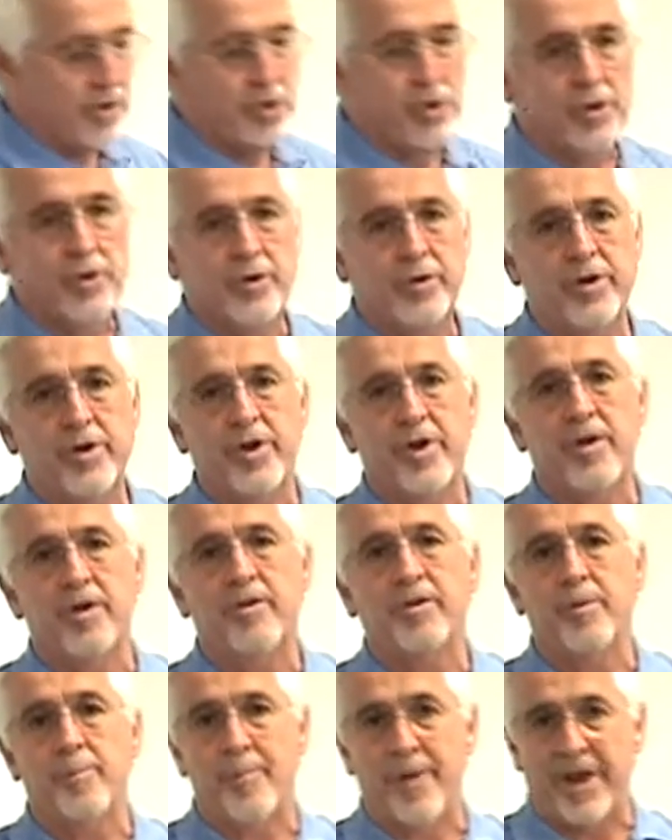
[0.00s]
include,
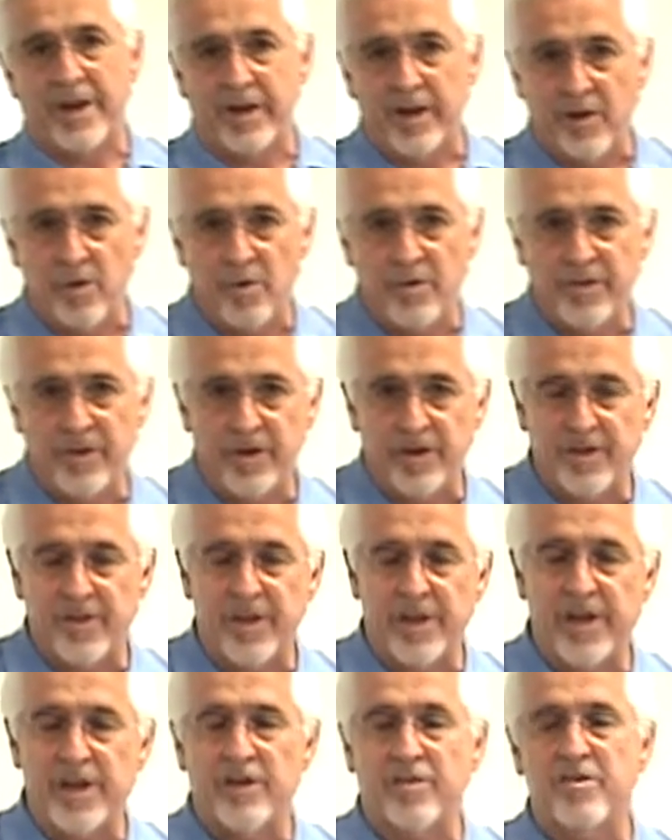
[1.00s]
depending on
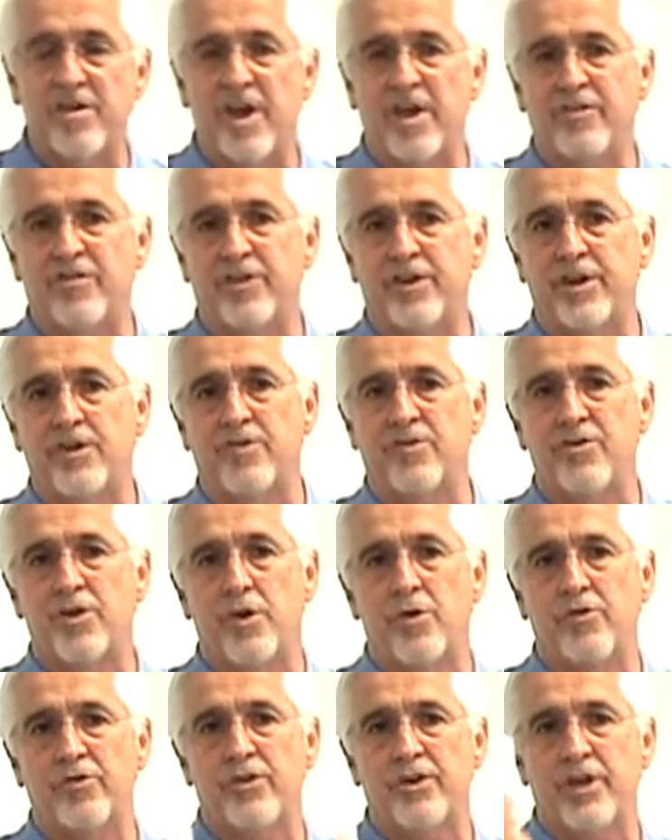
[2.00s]
the test that you've
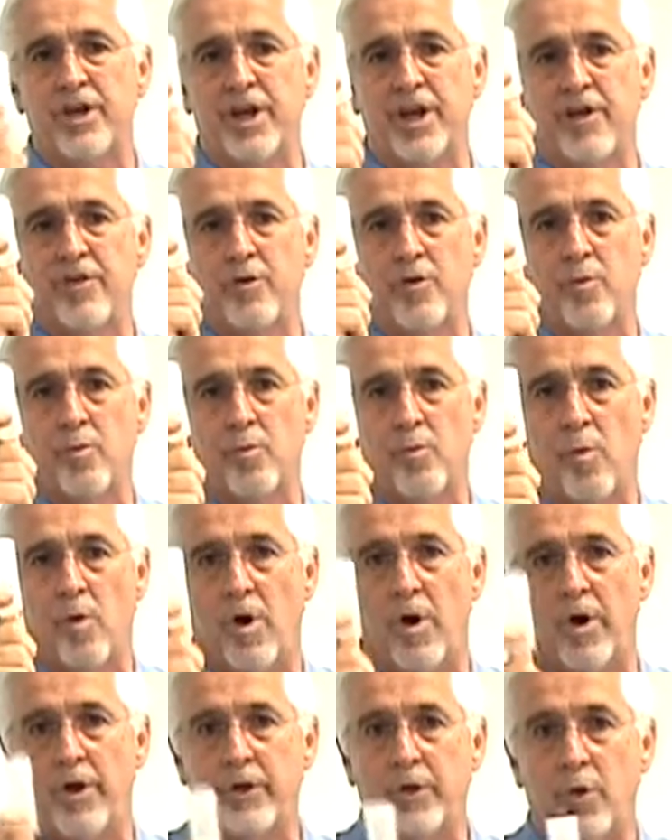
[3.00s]
chosen, either
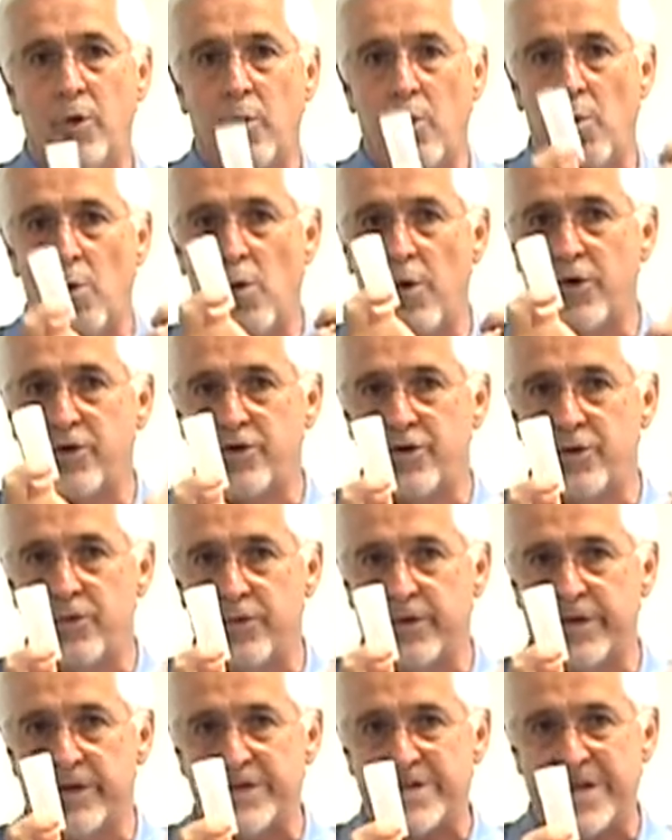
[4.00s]
1 or
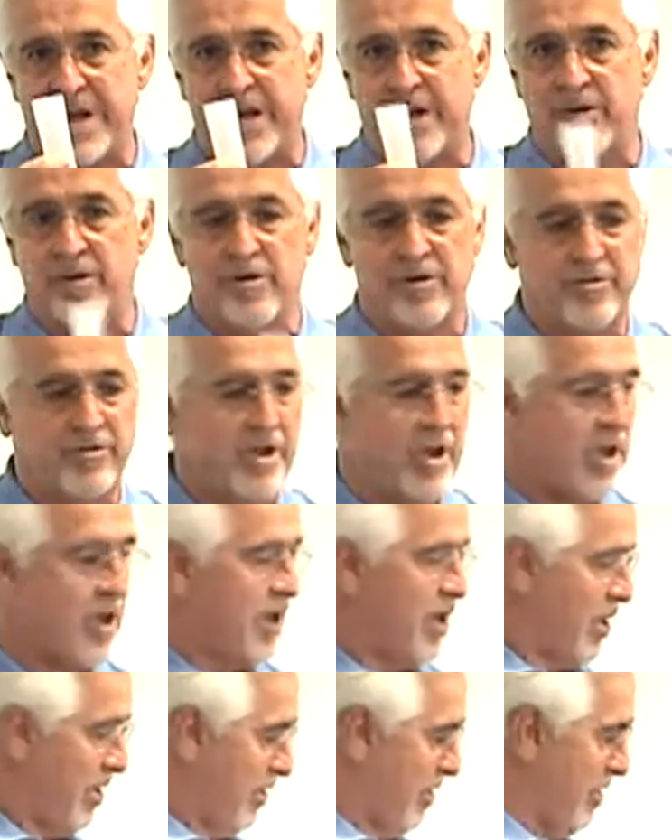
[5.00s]
2 containers.
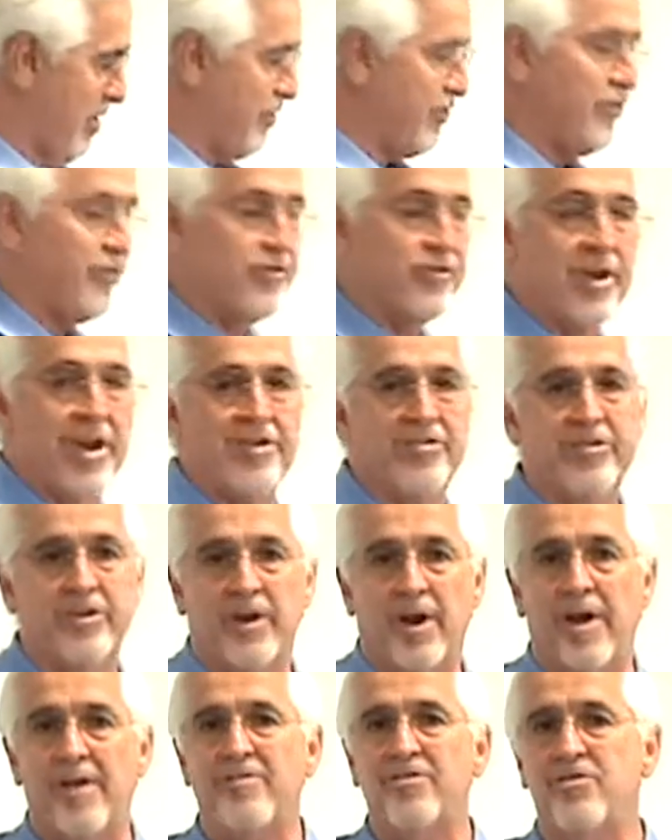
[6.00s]
This test
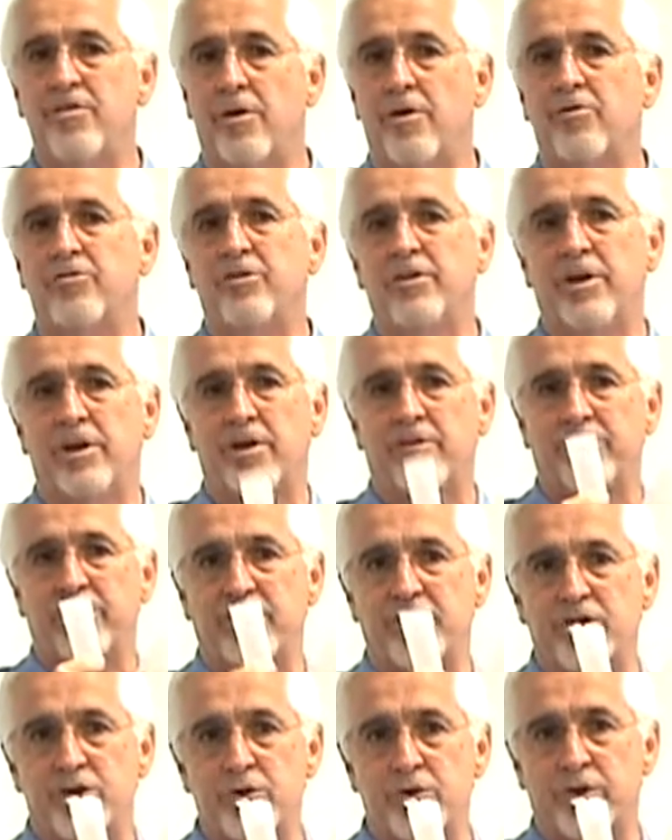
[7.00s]
that I've chosen is
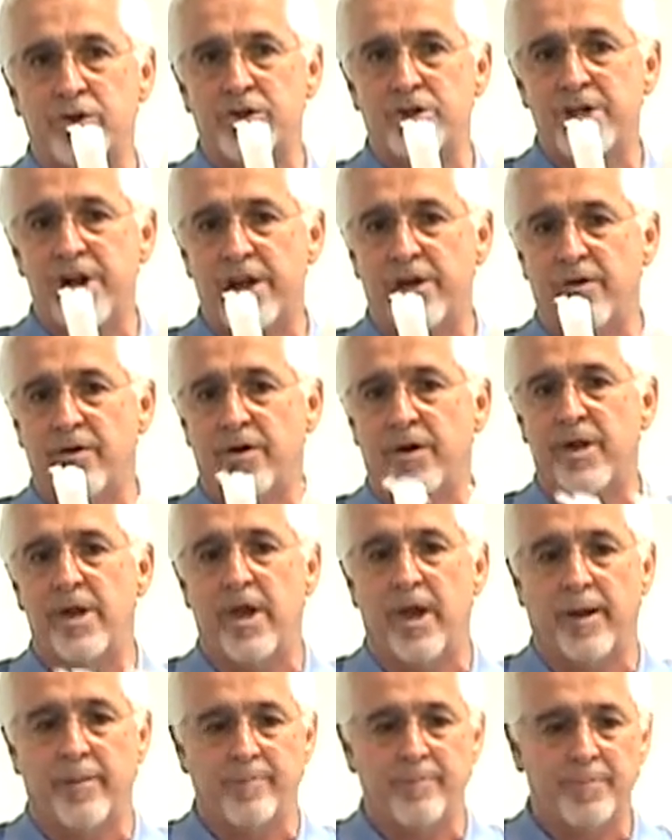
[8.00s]
a 2-container
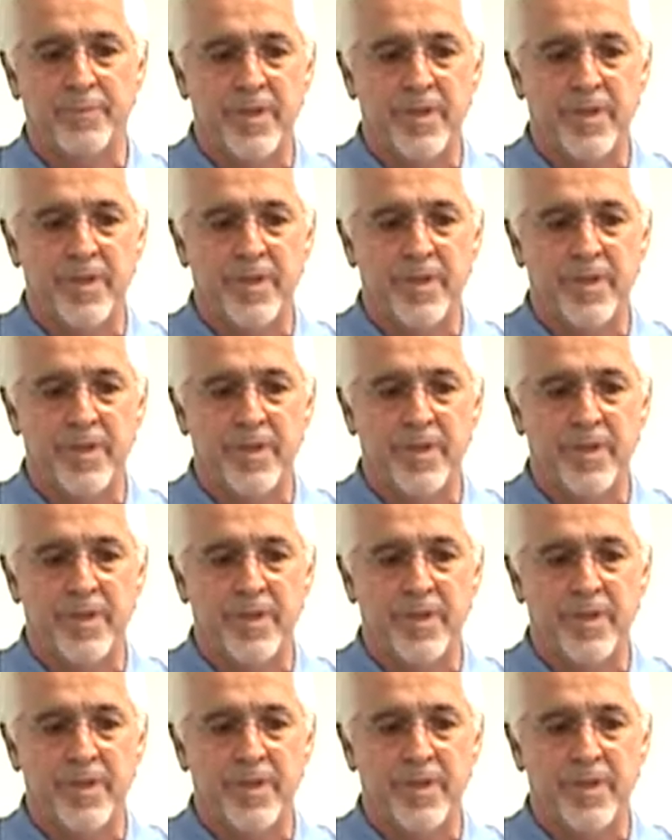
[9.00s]
kit.